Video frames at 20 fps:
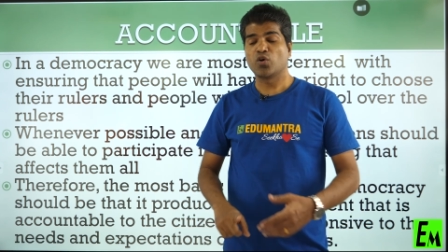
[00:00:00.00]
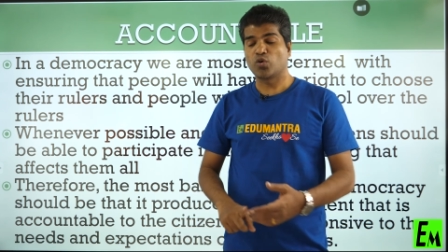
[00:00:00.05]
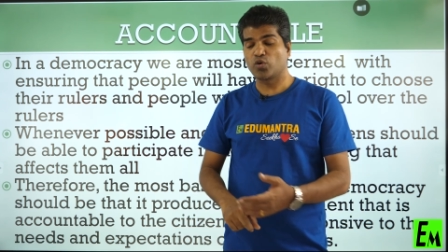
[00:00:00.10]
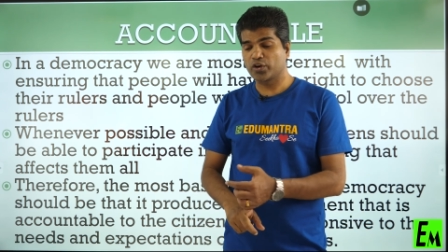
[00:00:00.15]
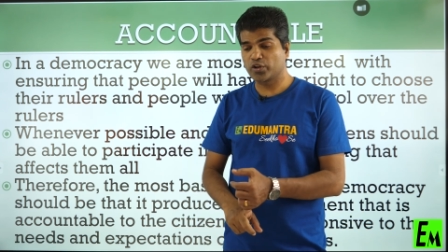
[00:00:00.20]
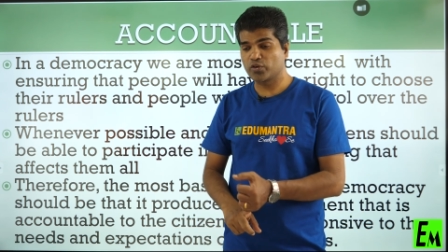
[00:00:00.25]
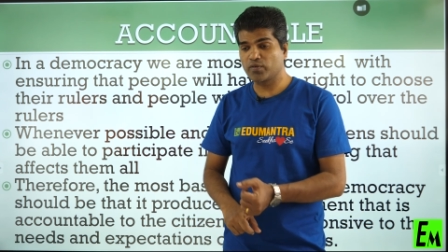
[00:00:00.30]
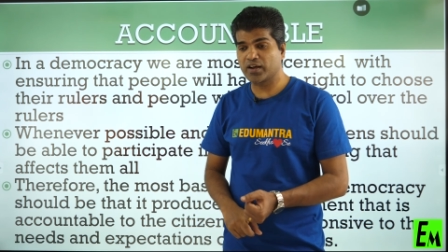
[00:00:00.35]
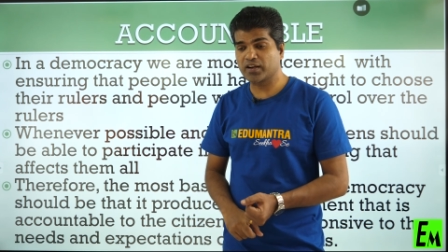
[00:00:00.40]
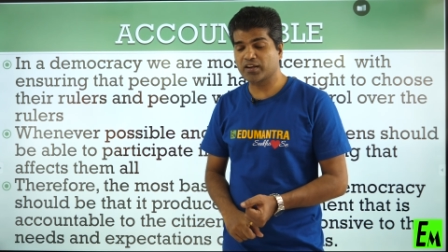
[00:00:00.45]

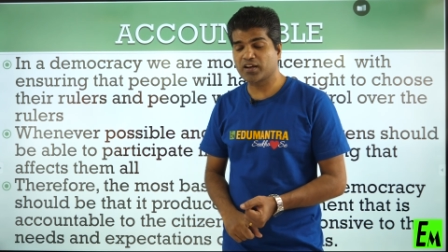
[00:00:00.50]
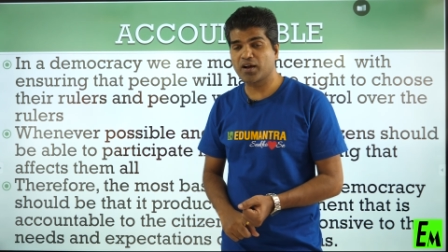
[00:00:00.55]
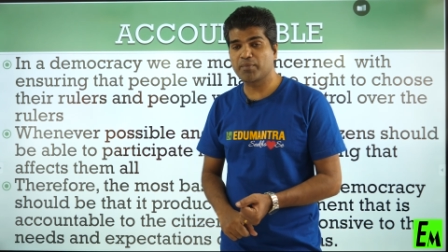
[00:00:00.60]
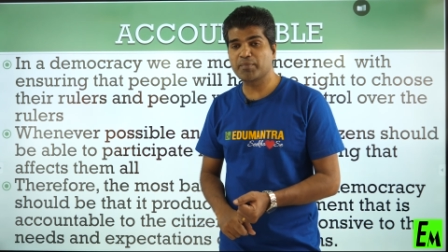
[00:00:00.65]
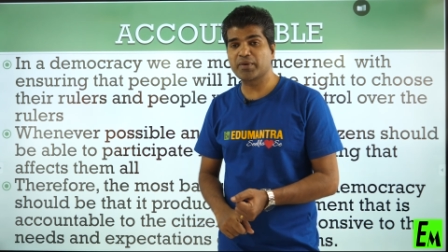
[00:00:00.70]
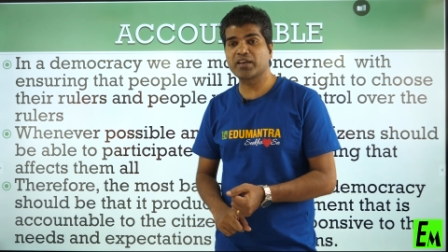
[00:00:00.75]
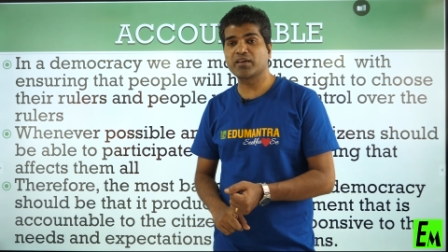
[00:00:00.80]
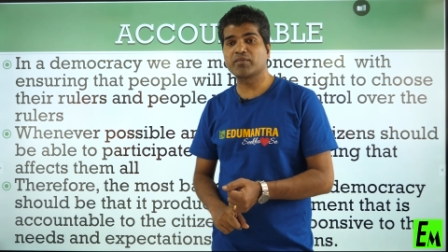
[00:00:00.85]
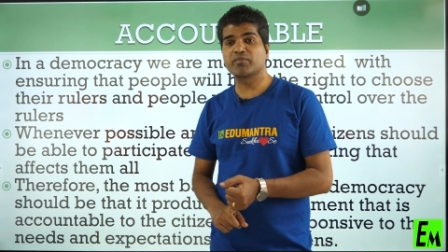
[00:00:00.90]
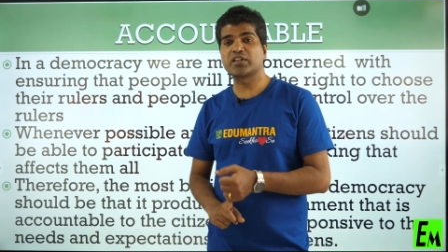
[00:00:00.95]
or you are
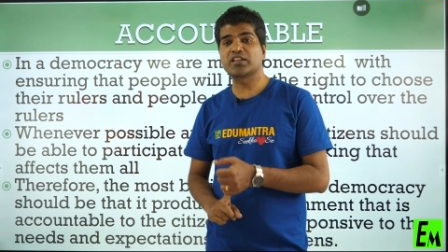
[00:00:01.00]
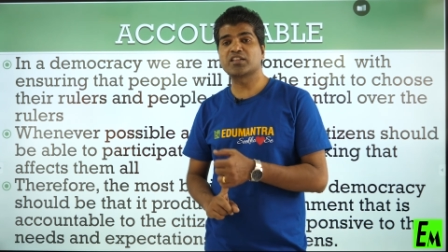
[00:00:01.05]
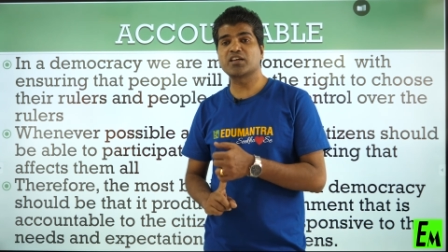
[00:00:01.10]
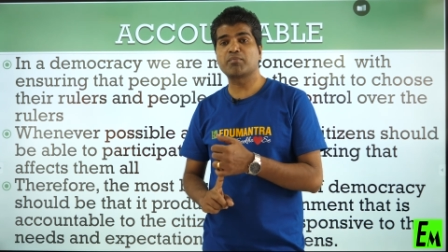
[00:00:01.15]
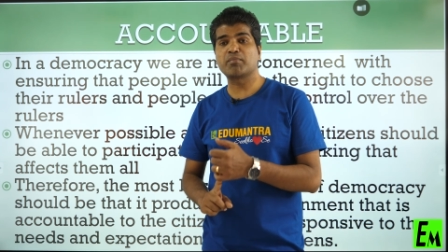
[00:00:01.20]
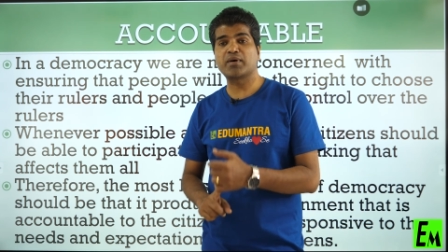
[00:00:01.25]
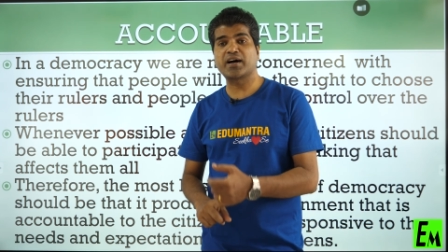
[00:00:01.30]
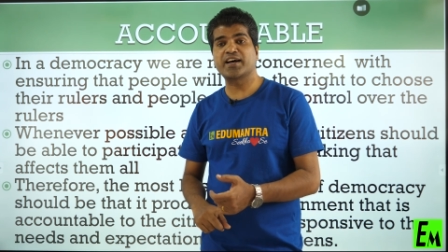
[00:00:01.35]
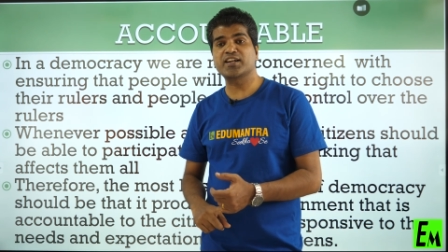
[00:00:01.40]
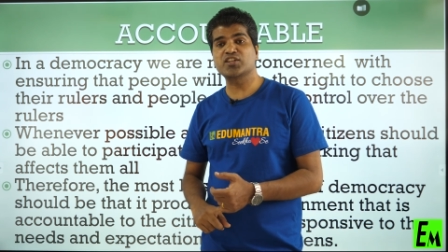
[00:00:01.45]
coming with the
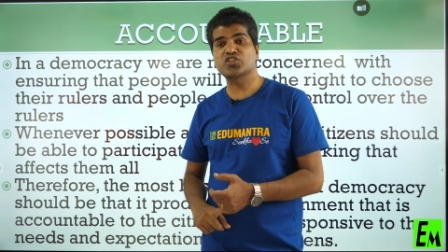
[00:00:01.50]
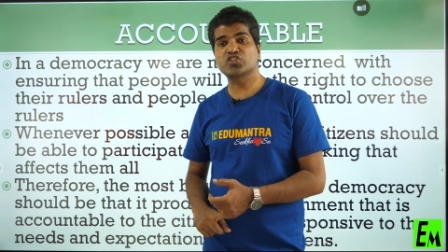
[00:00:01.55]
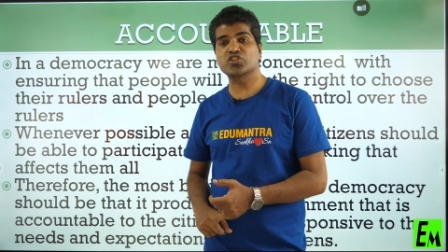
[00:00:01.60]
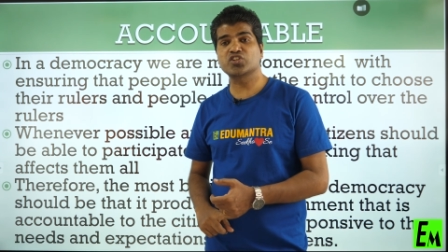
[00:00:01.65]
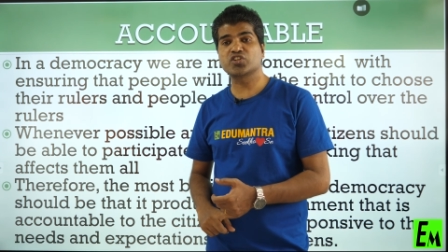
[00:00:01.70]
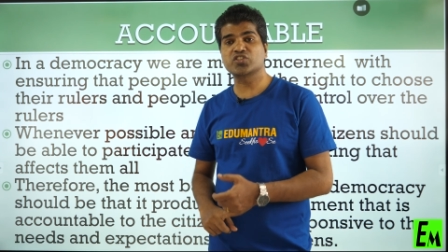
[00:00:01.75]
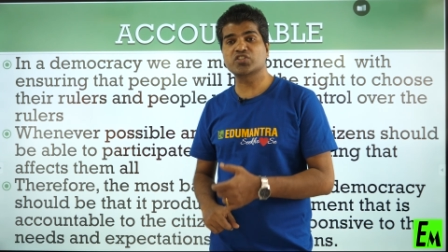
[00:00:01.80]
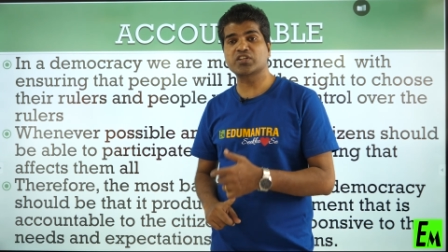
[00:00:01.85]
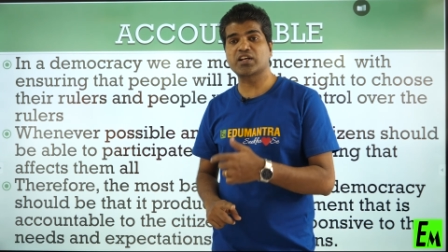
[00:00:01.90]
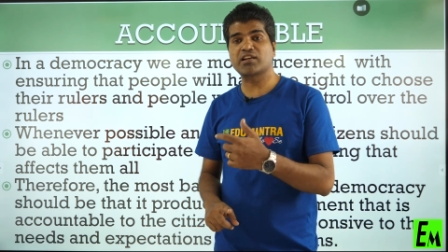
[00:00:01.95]

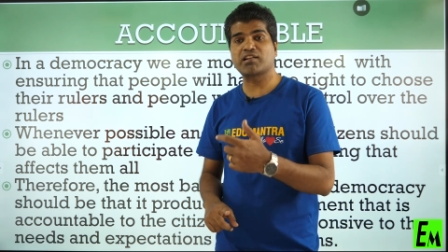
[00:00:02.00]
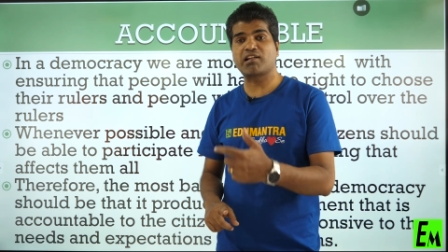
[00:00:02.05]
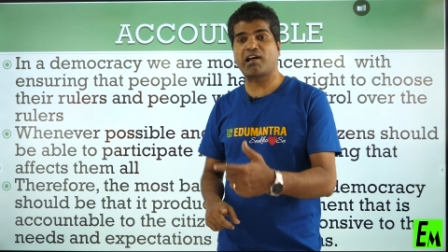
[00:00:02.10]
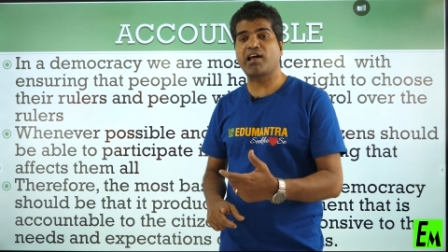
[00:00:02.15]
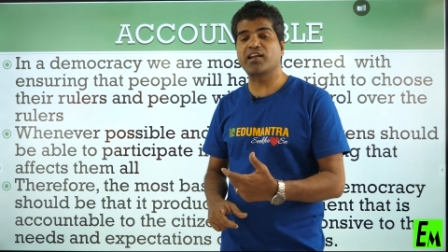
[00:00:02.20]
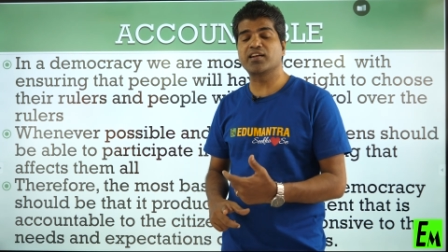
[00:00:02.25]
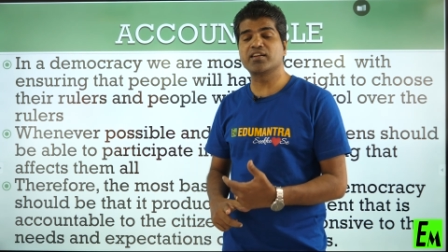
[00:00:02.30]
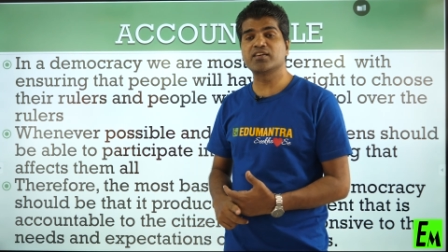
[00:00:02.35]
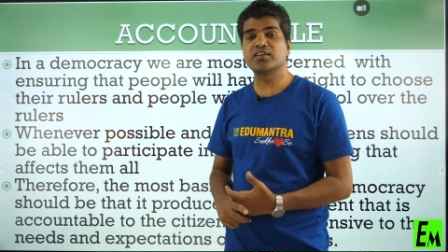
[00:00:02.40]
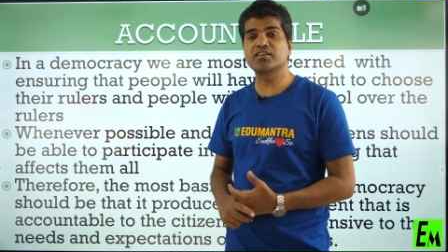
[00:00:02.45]
marches and
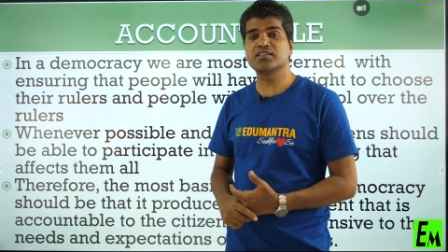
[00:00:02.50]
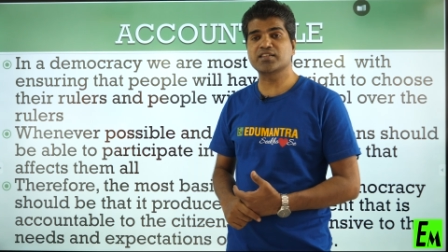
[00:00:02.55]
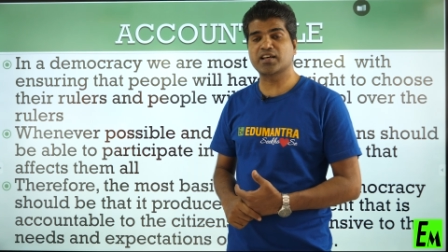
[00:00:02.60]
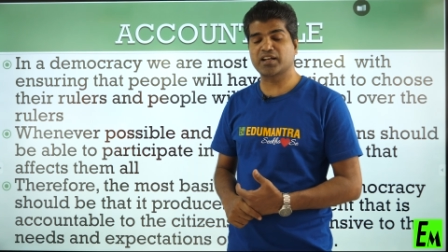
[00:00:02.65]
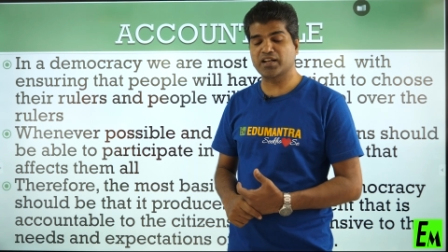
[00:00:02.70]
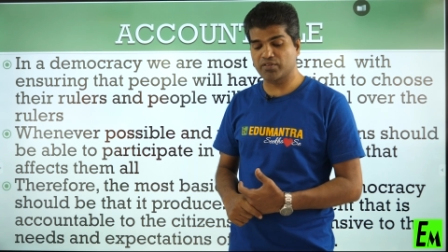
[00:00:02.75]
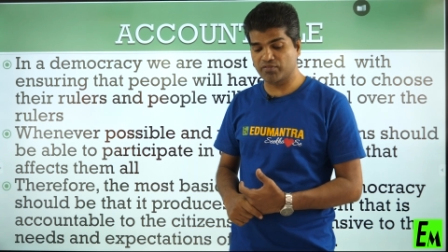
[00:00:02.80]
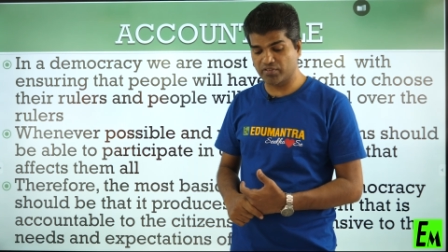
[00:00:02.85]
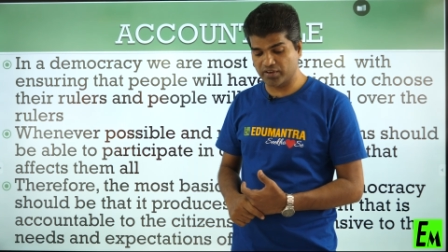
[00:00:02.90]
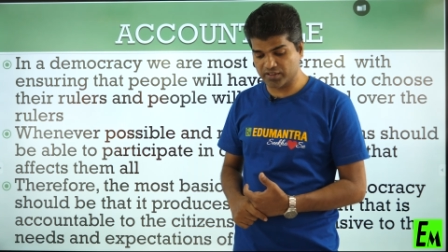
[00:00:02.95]
rallies
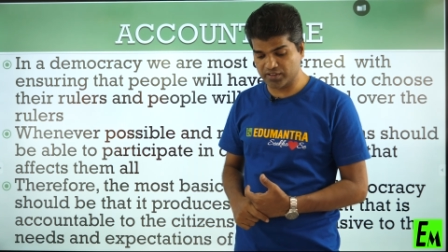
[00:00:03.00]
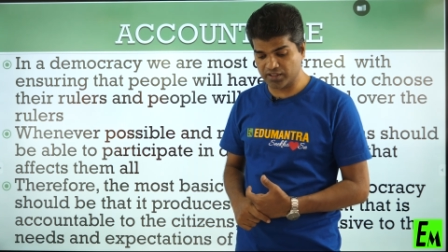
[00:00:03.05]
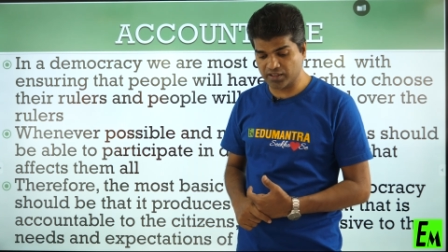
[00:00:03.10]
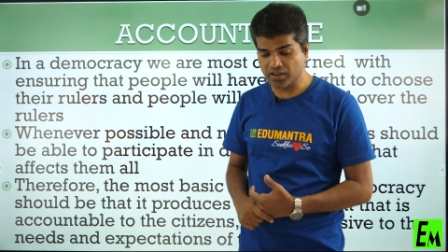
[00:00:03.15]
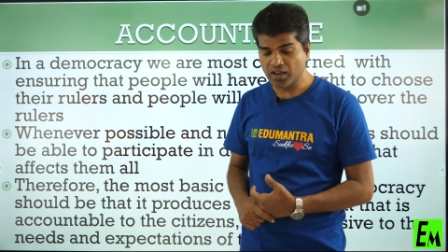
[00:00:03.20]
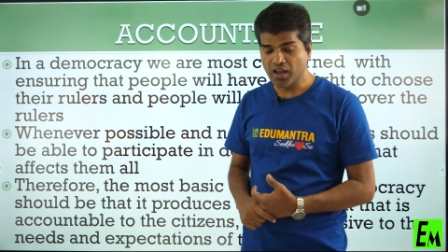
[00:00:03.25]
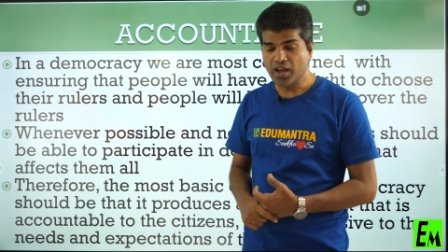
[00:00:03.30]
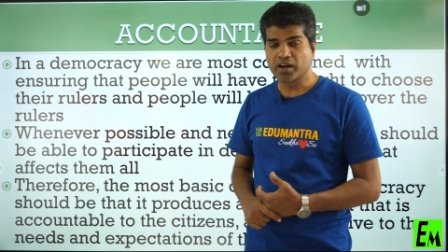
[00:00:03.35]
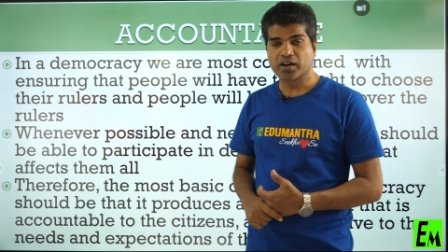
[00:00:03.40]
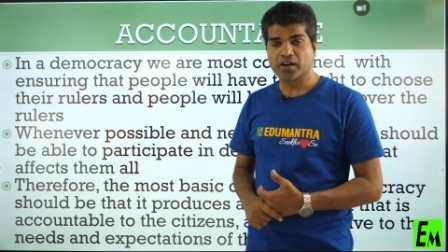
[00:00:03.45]
and everything,